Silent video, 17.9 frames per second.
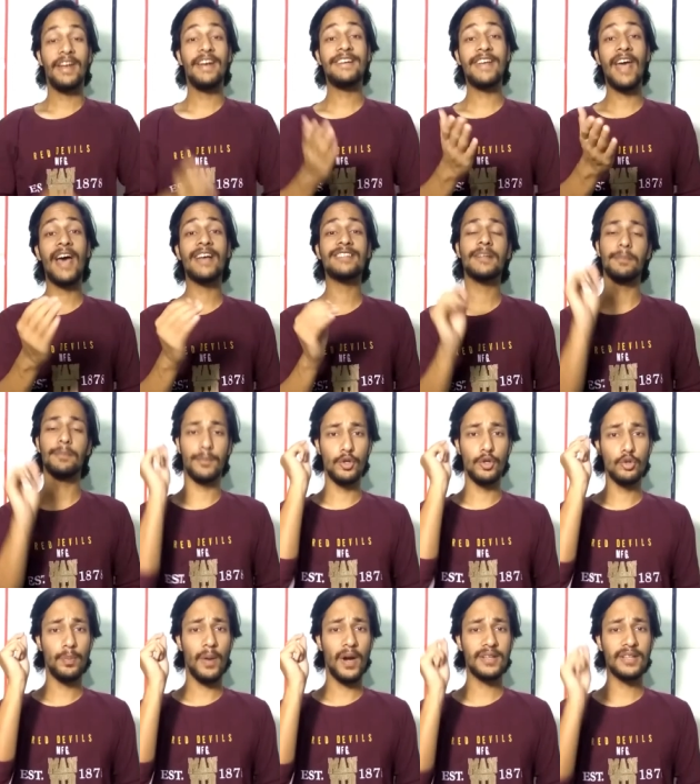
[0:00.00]
It has a mute
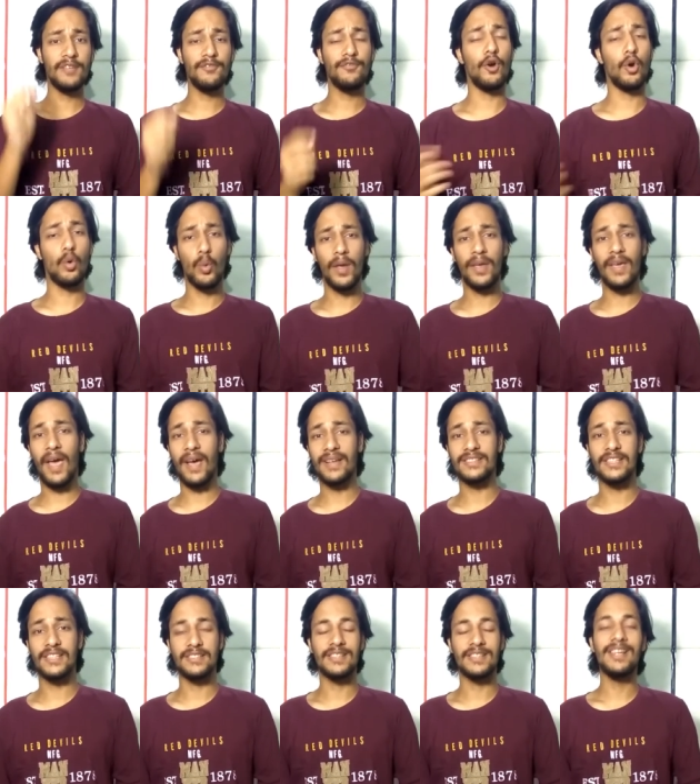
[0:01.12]
button for quick
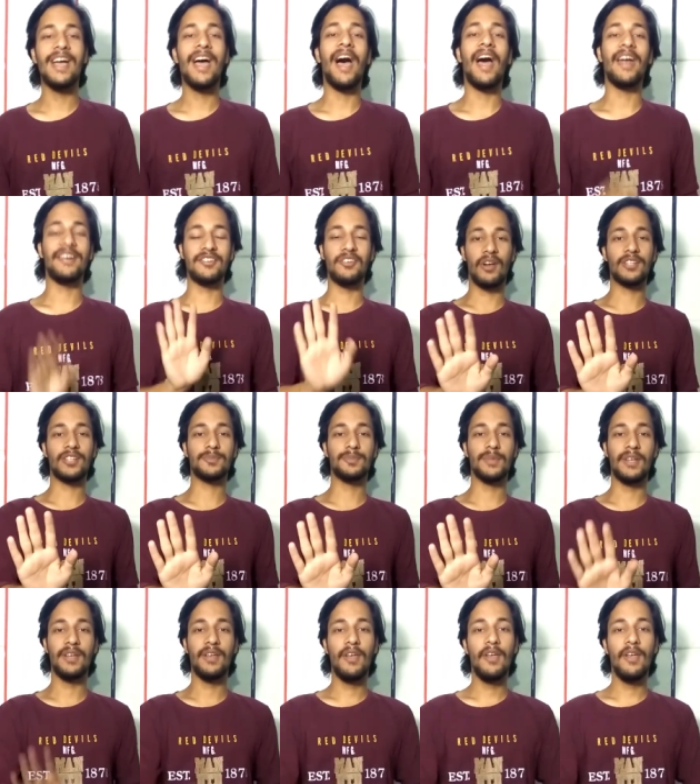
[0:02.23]
access, and trust
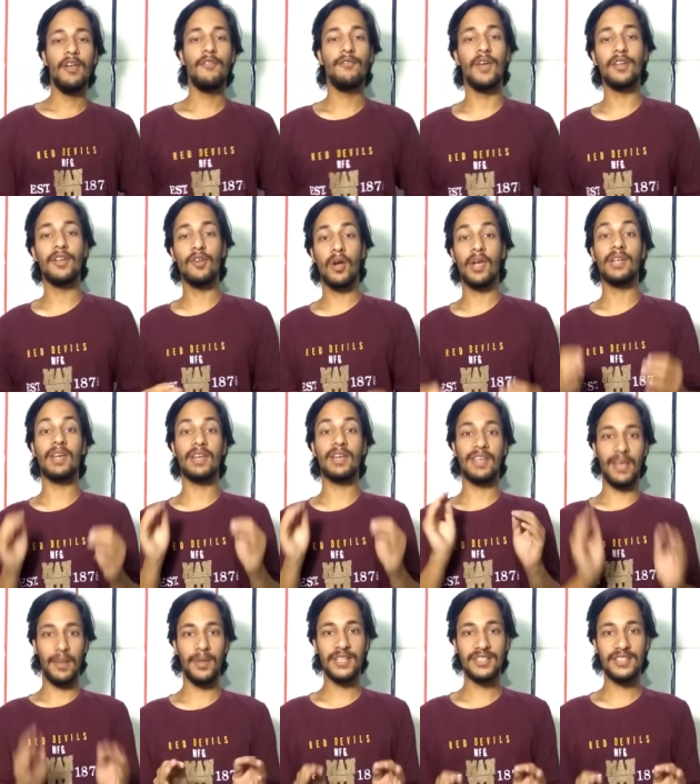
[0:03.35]
me, when you're in a
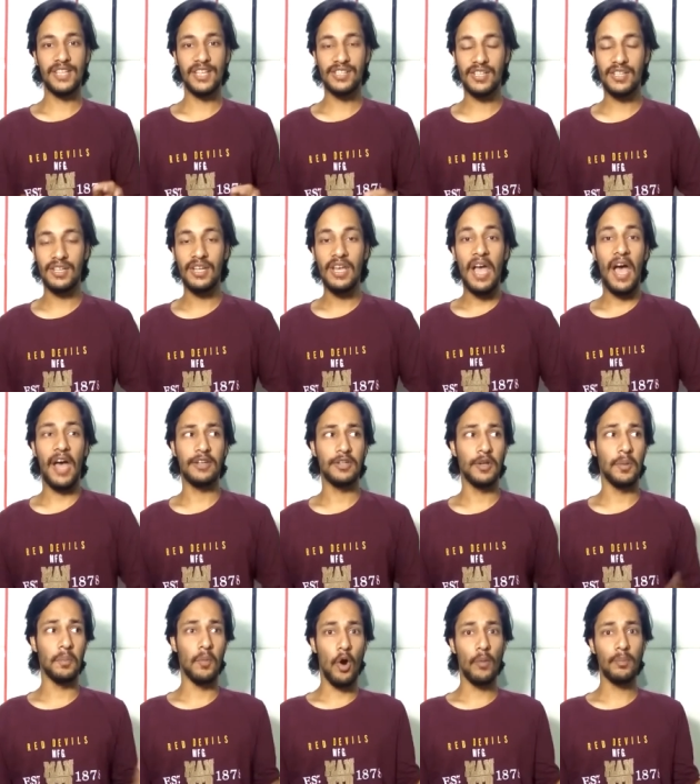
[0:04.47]
gaming session and your
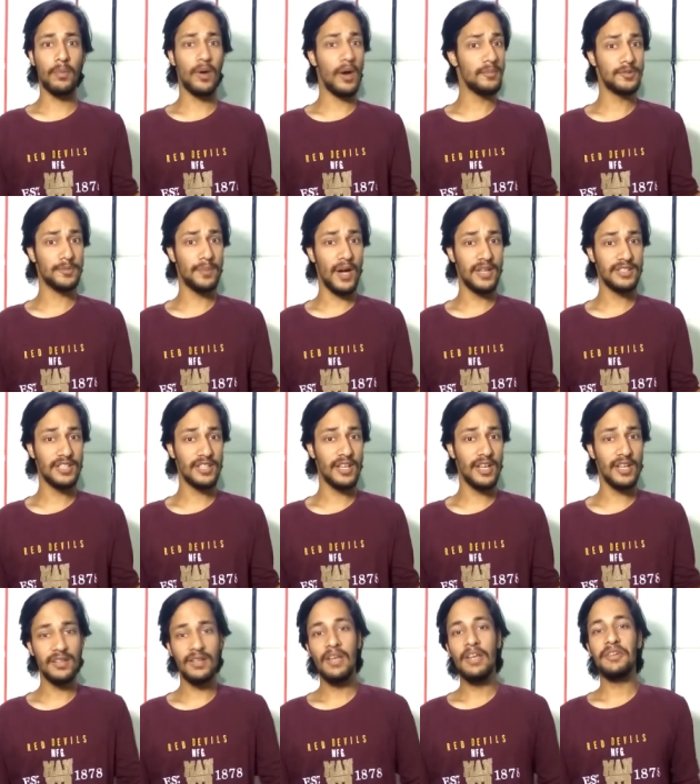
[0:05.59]
mom comes barging
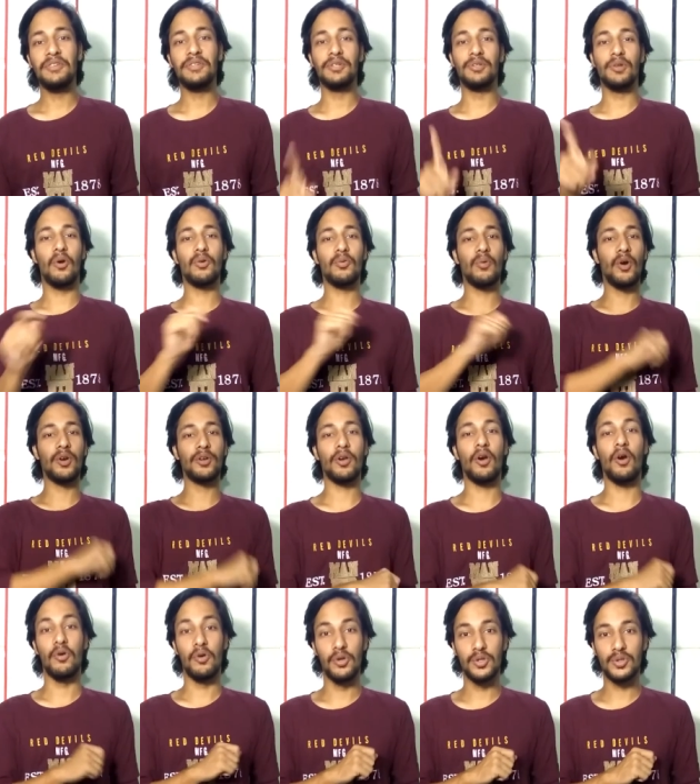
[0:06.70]
in, you don't want your
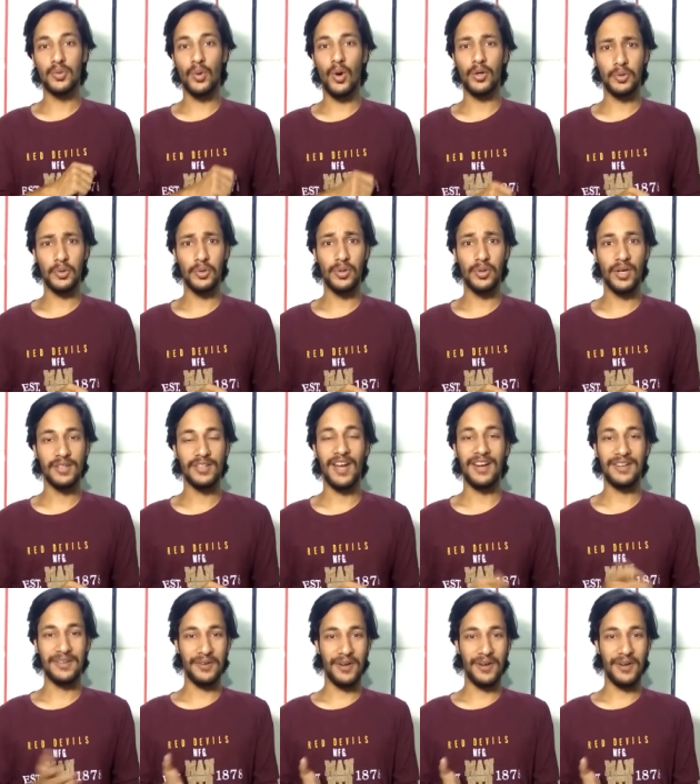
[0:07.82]
whole squad to hear that,